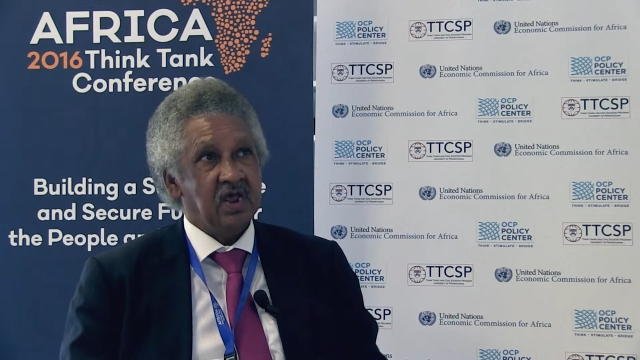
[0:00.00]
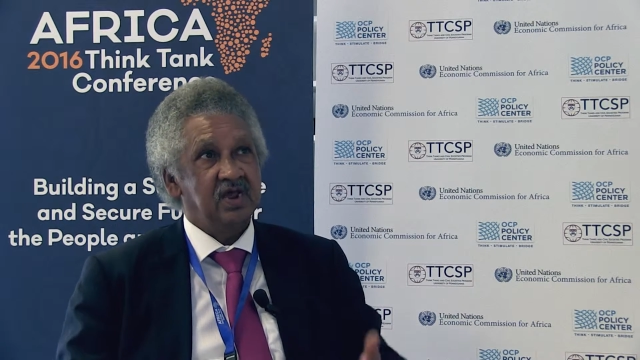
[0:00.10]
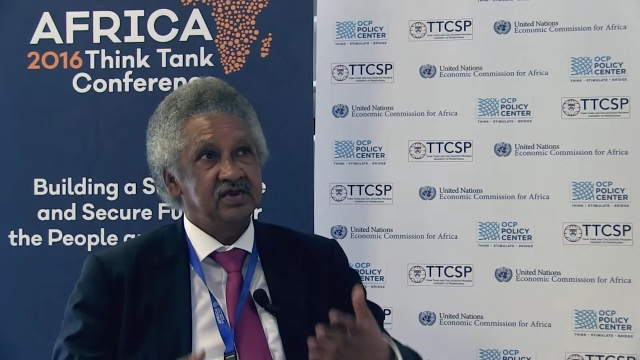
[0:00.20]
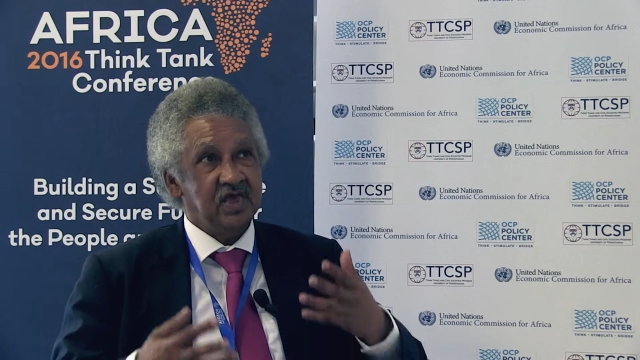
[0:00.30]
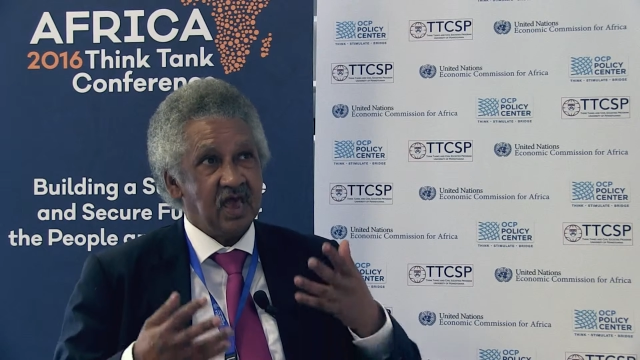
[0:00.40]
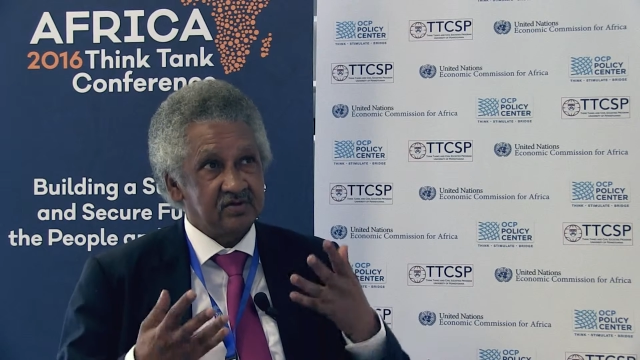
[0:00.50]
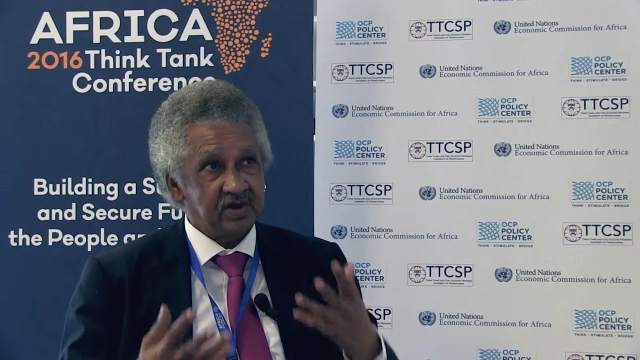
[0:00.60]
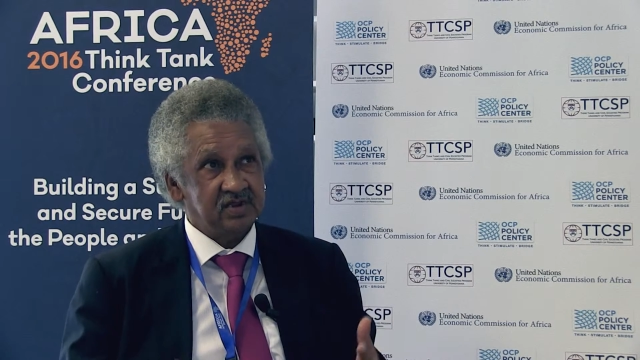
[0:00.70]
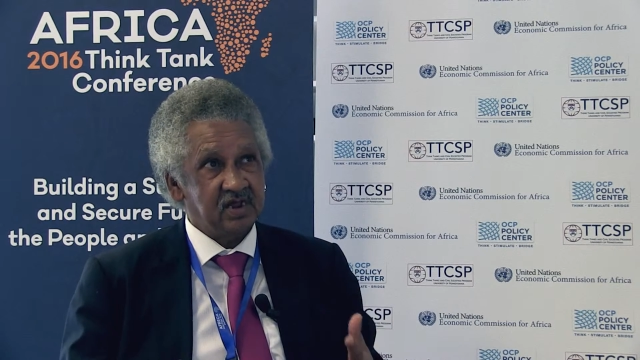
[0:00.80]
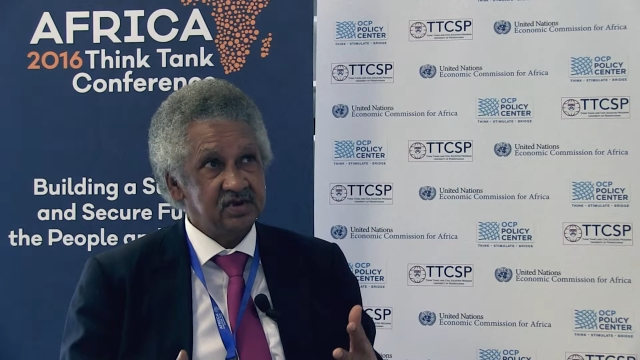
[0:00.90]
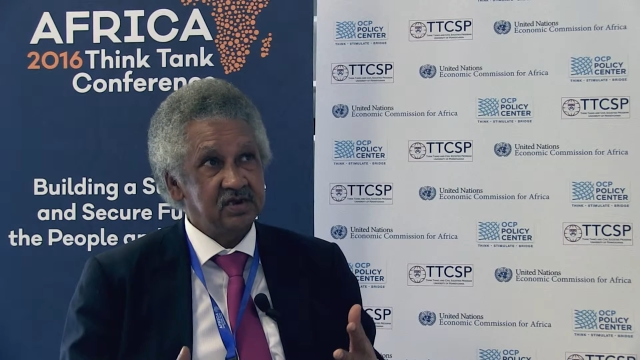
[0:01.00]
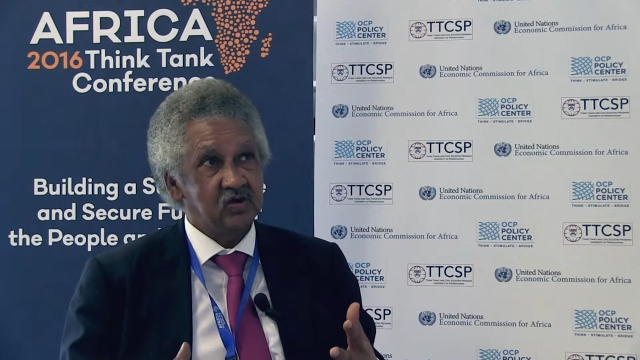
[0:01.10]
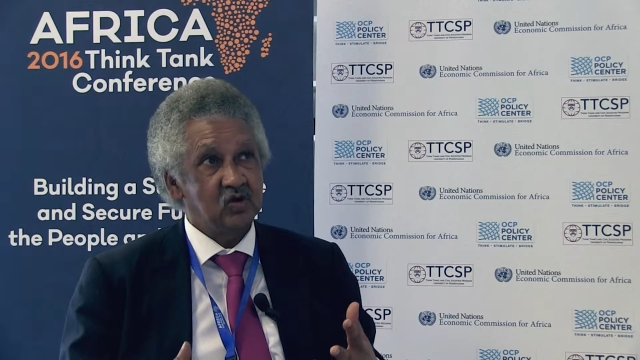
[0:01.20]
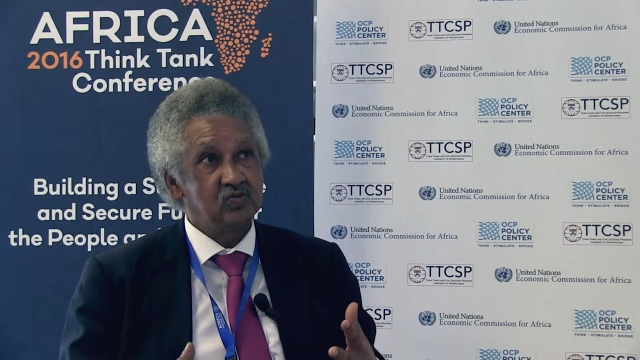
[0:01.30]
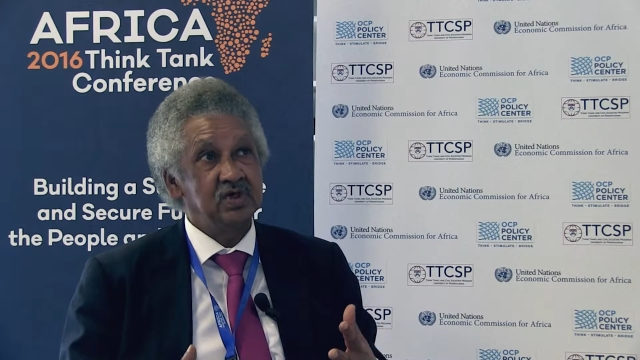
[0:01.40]
and the agrarian
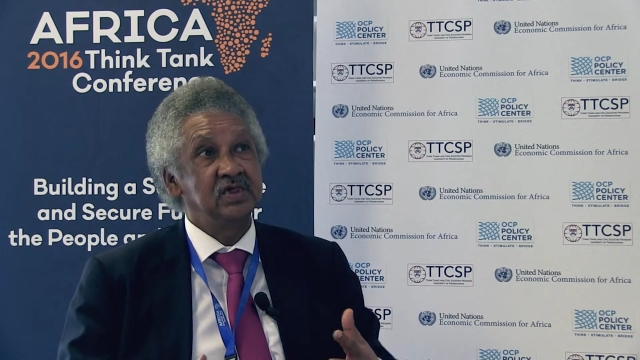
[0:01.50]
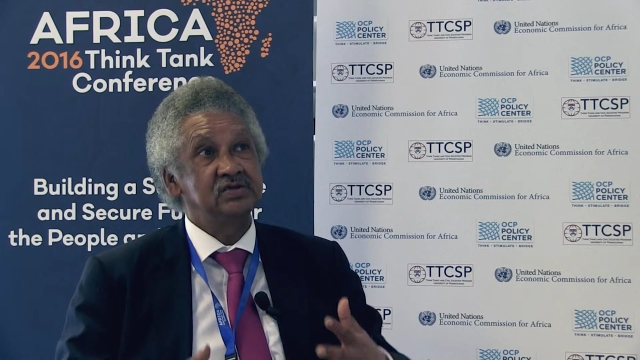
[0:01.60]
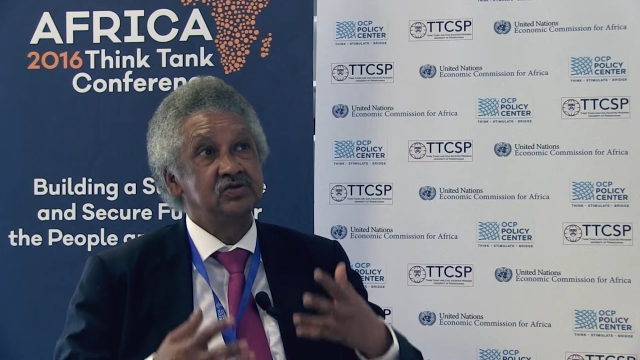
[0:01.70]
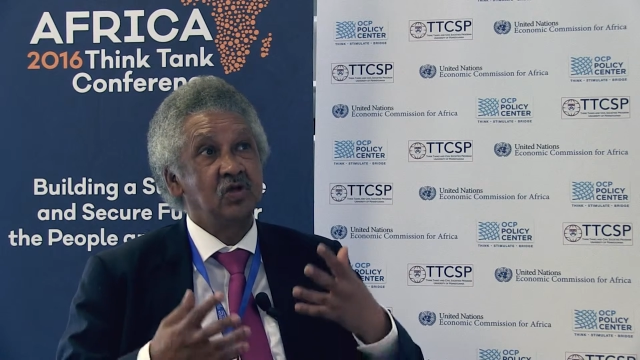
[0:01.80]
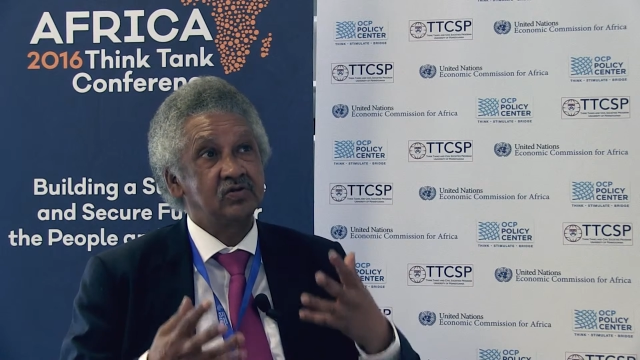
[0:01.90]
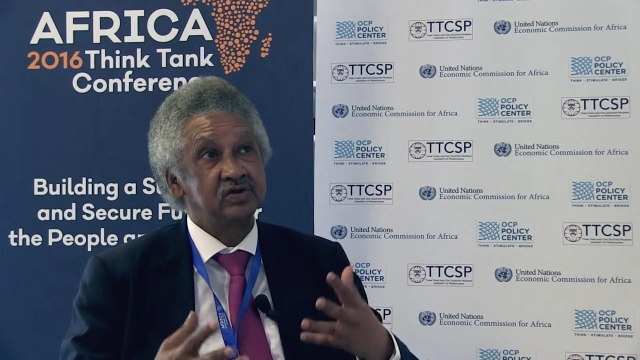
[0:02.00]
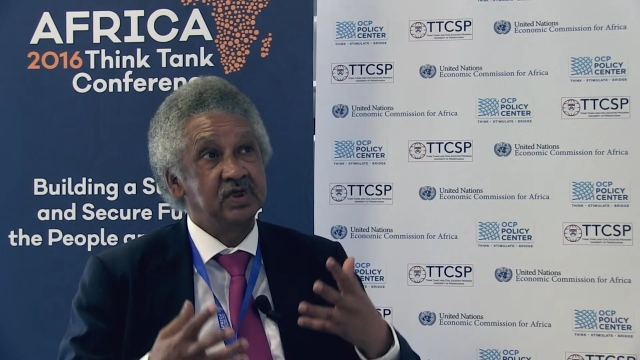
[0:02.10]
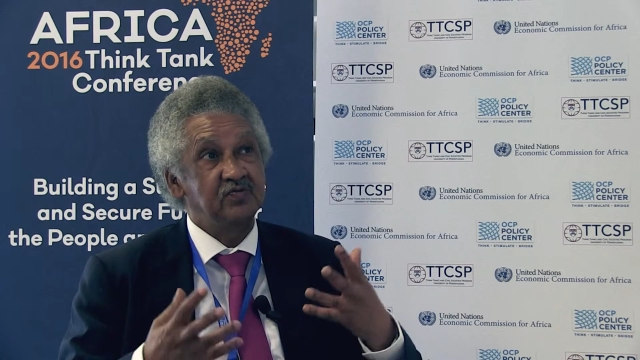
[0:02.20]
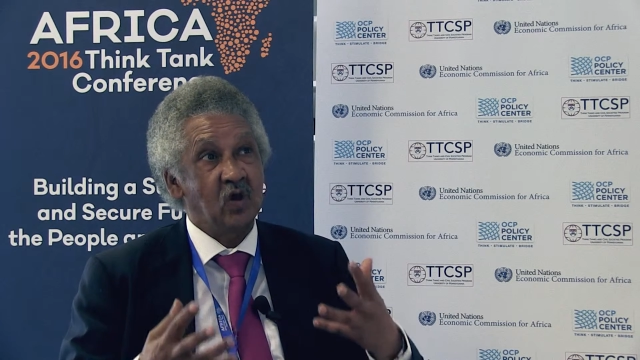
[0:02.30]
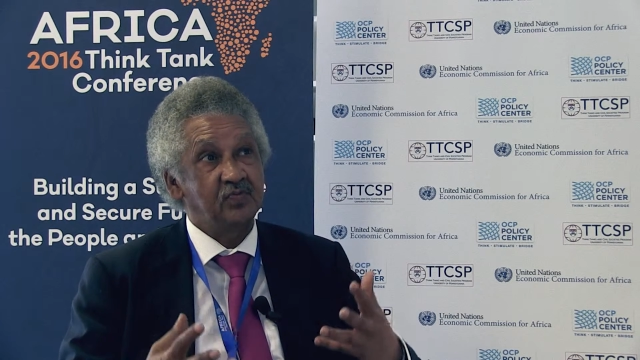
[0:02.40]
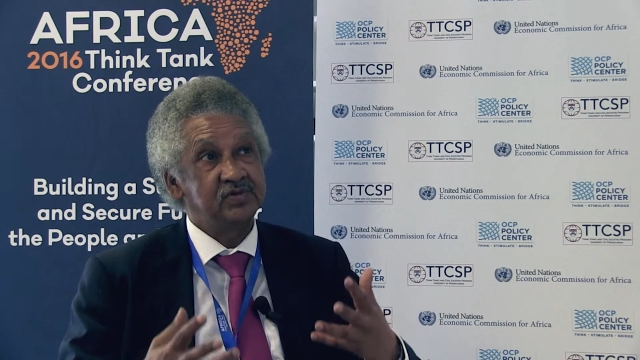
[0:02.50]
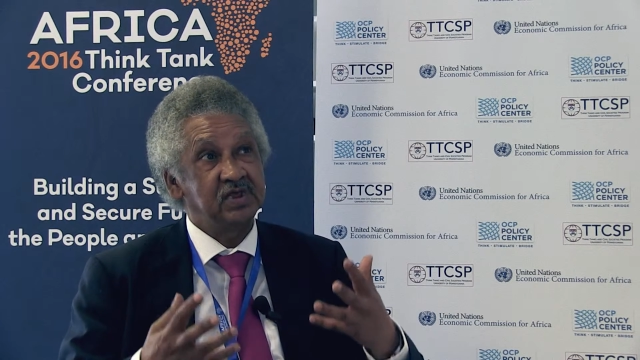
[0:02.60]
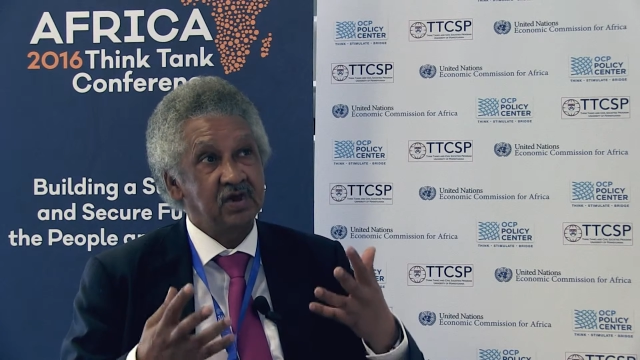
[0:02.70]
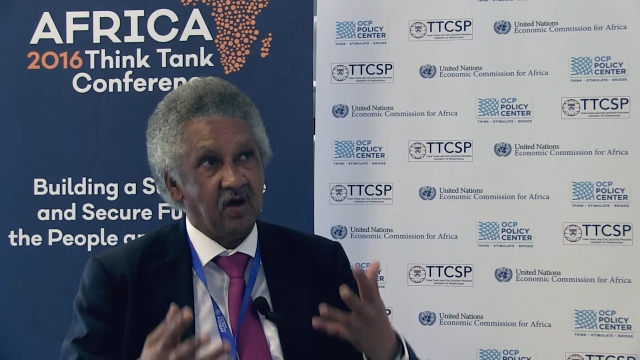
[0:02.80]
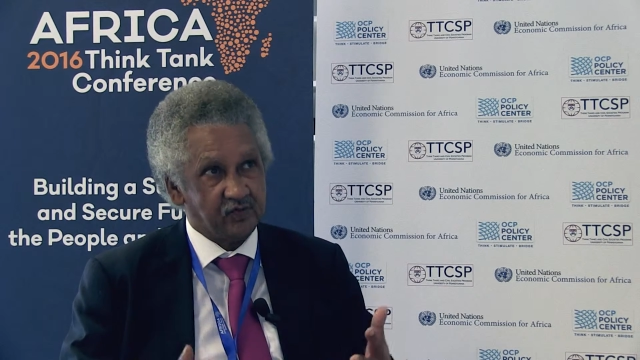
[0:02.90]
economy is not developed
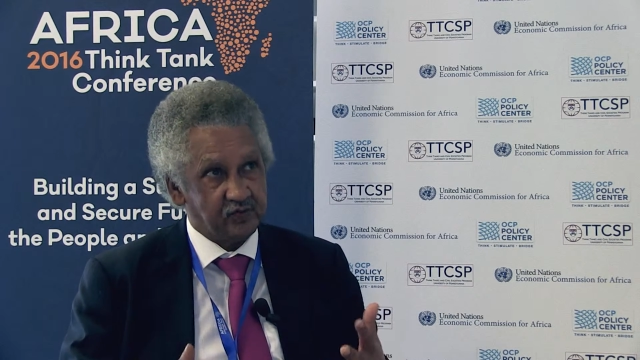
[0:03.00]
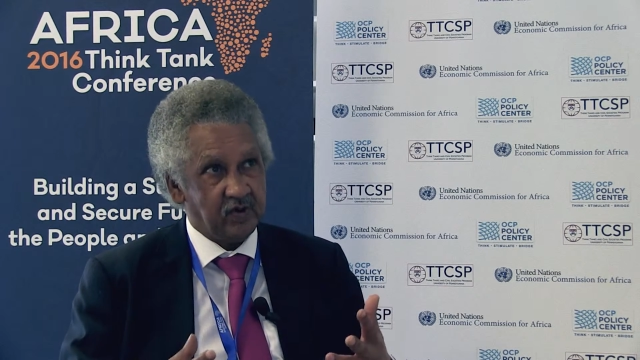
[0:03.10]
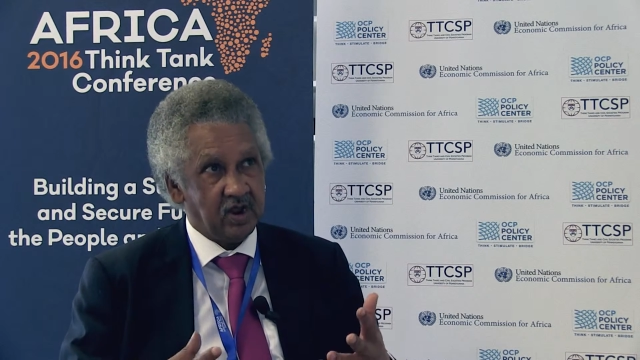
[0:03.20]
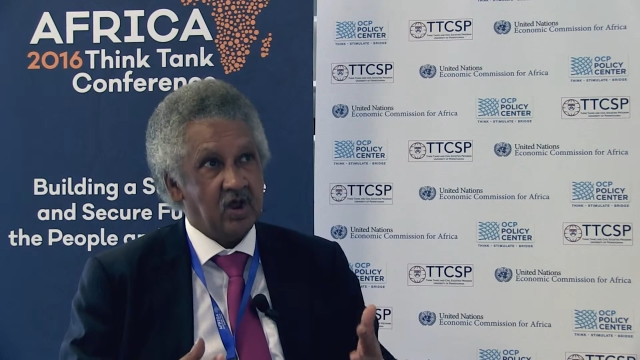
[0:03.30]
enough.